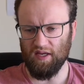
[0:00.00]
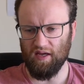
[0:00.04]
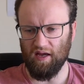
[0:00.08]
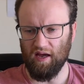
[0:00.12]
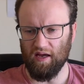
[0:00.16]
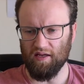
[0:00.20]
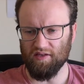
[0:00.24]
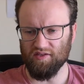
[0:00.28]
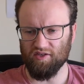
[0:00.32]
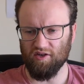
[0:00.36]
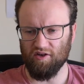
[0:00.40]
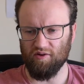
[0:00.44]

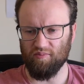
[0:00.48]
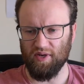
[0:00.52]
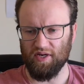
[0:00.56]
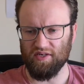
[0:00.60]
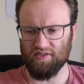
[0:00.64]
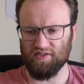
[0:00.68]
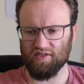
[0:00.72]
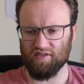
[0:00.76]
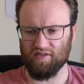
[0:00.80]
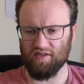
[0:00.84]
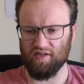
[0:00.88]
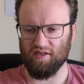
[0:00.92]
And so
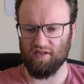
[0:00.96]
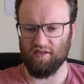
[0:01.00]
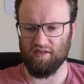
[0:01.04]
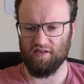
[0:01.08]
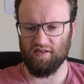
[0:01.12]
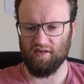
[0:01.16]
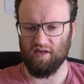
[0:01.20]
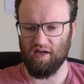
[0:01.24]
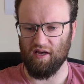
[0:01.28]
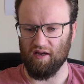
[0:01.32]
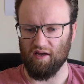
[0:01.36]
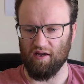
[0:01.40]
basically,
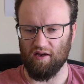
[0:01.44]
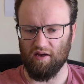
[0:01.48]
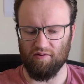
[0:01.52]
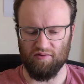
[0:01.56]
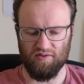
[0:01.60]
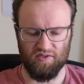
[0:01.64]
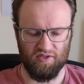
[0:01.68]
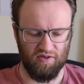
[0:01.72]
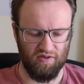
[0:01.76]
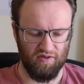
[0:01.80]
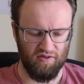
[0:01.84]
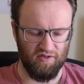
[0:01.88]
yeah, it
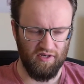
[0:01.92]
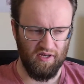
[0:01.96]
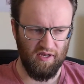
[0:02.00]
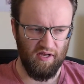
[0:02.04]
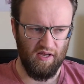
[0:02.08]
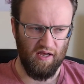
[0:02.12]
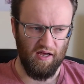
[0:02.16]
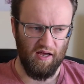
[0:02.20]
was good.